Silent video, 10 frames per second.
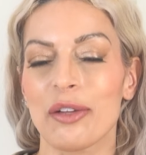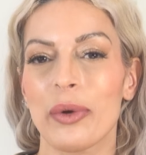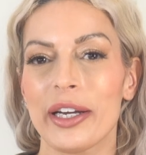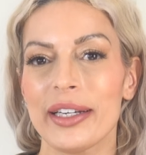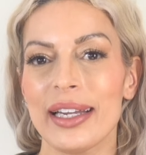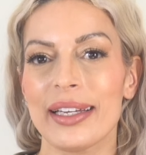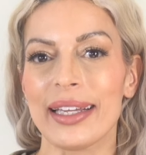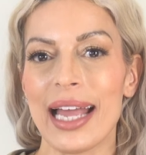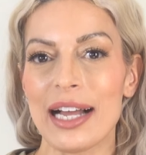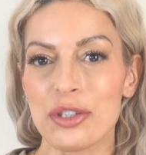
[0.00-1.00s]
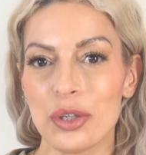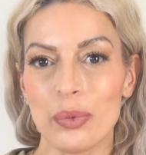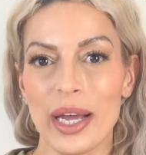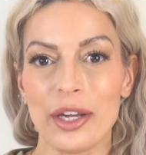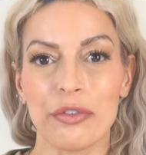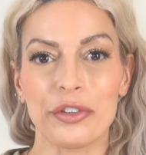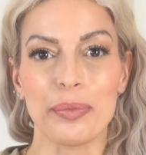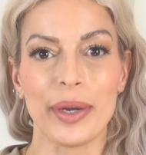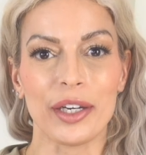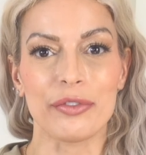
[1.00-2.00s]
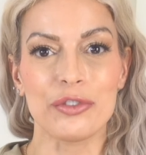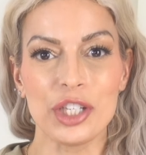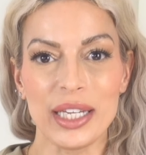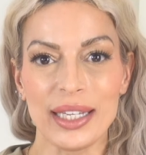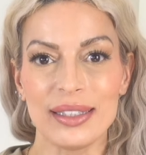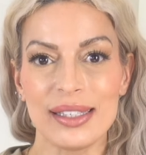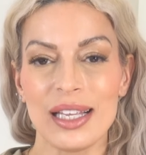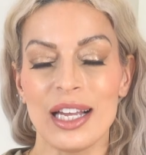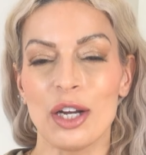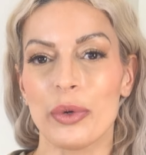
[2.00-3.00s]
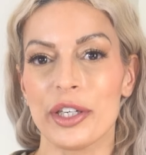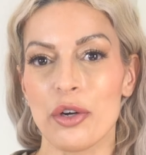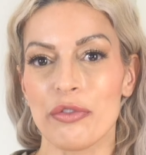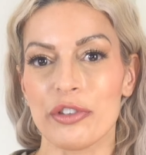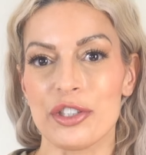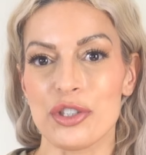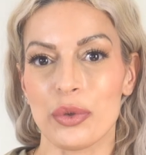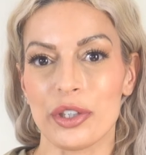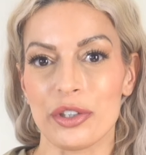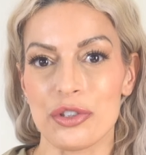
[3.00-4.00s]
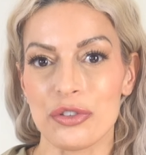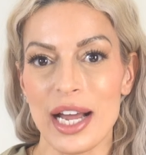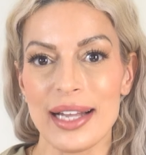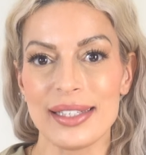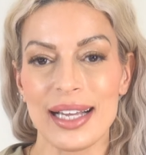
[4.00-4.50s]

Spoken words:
Wear it in a casual way over a pair of jeans, wear it over a shorter dress.